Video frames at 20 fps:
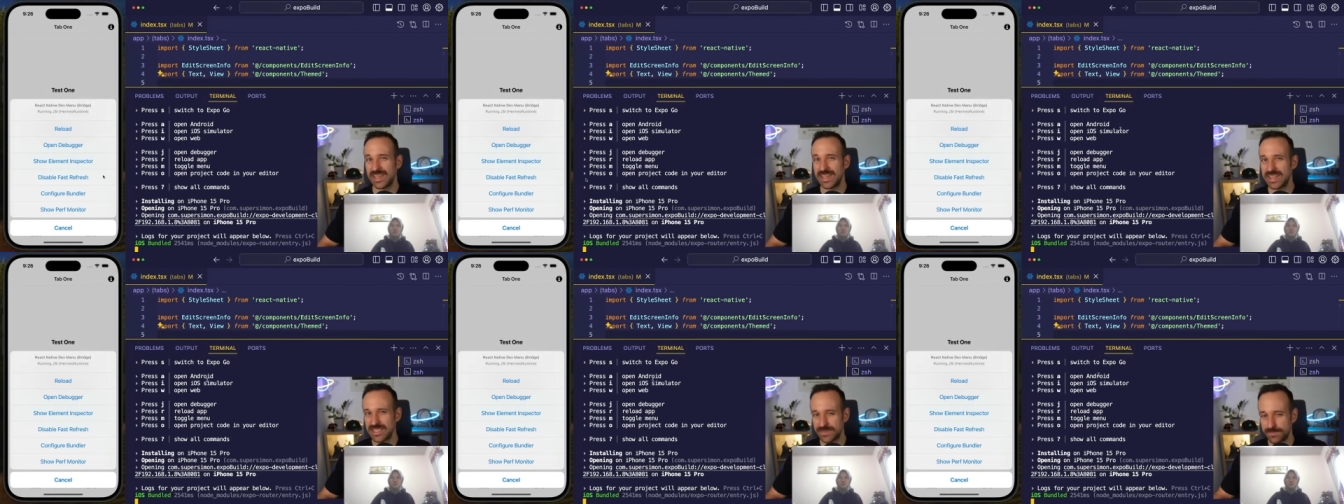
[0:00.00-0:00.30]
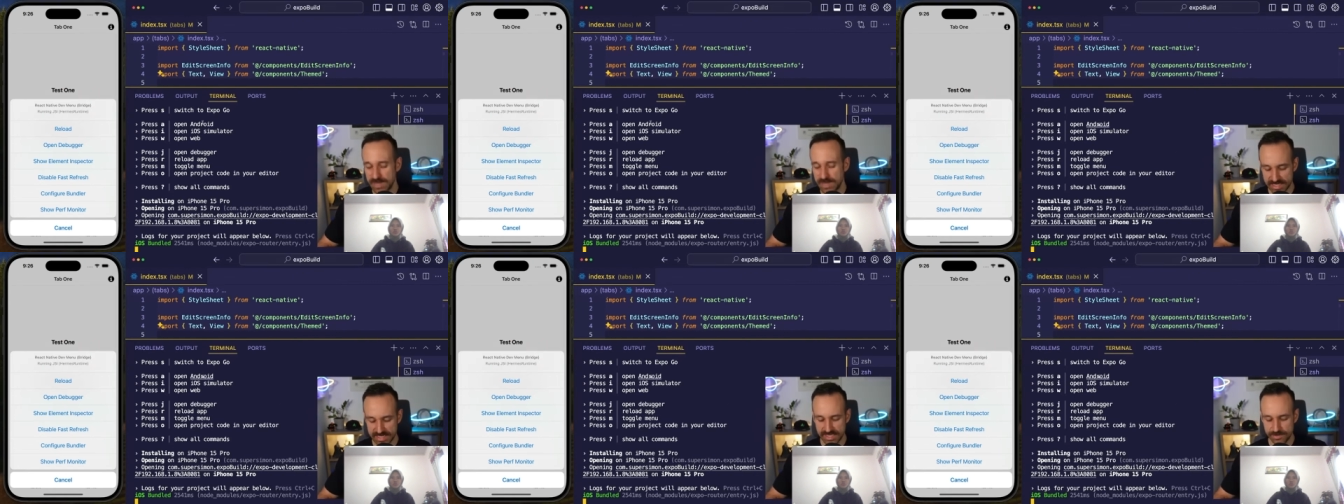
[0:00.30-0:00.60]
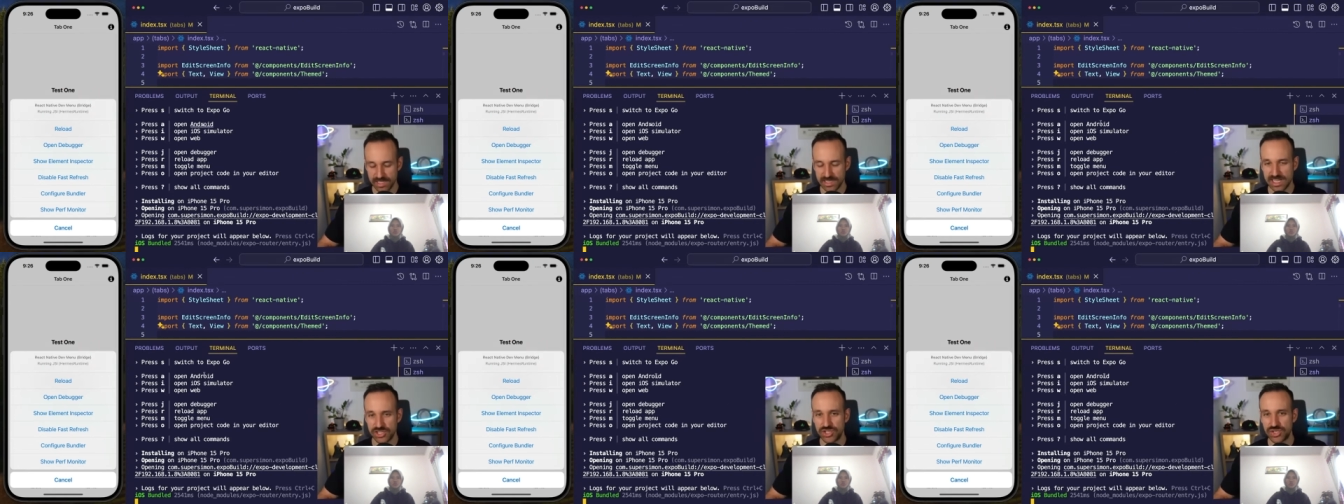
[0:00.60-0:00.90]
It is a bit
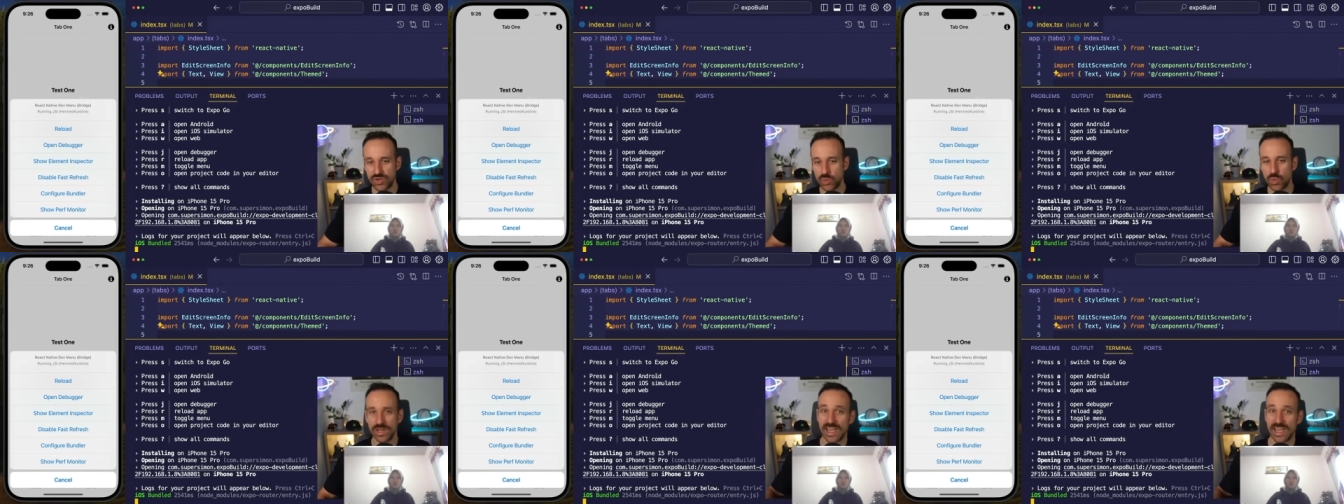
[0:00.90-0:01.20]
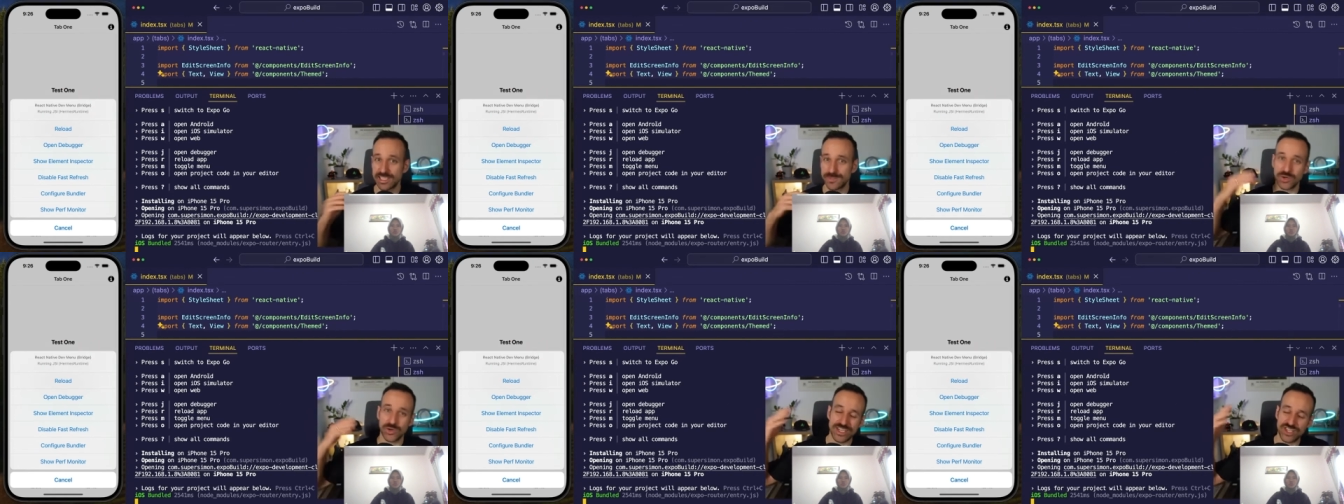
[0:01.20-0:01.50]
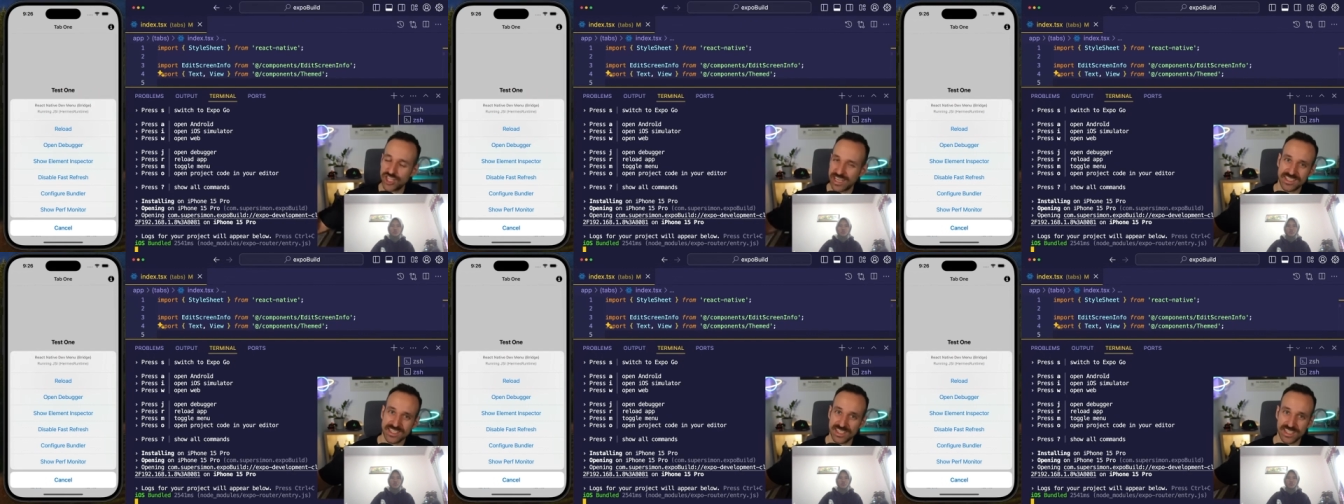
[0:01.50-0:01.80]
similar to what Expo
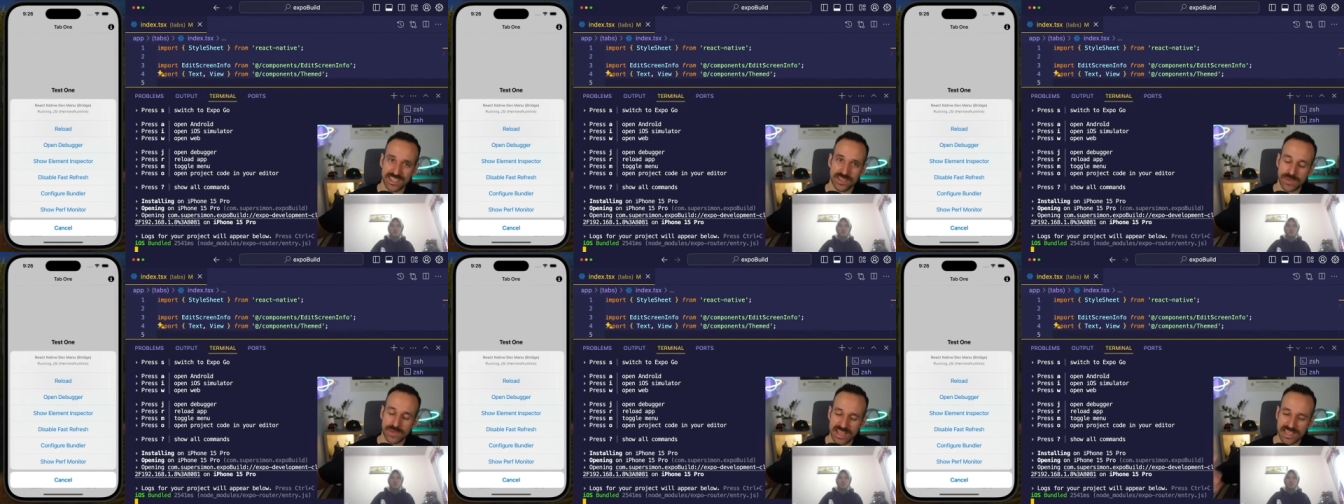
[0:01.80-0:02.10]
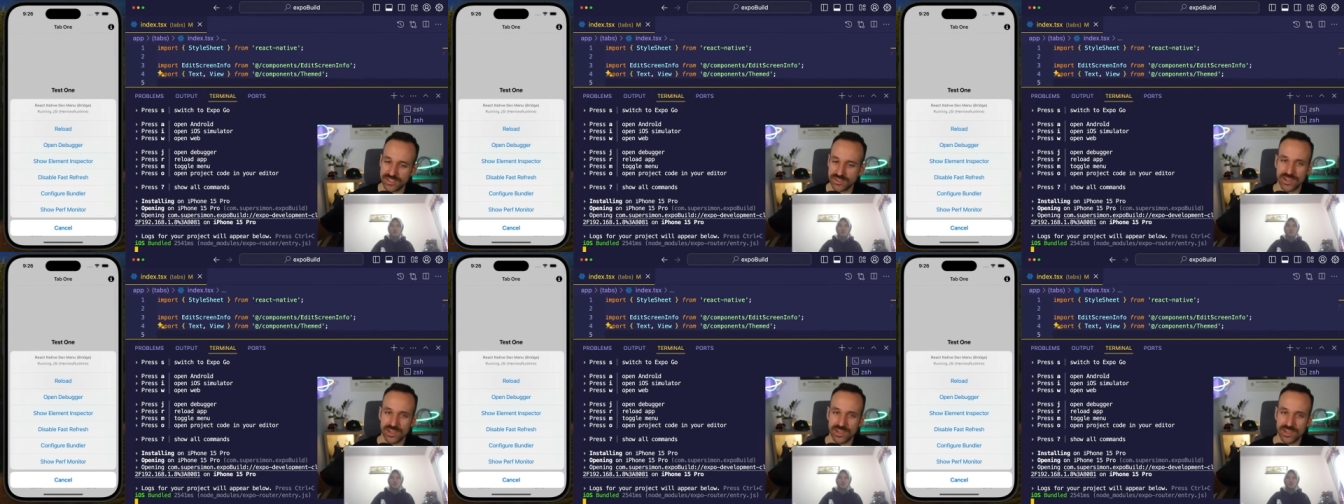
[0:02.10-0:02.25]
Eject did in the past.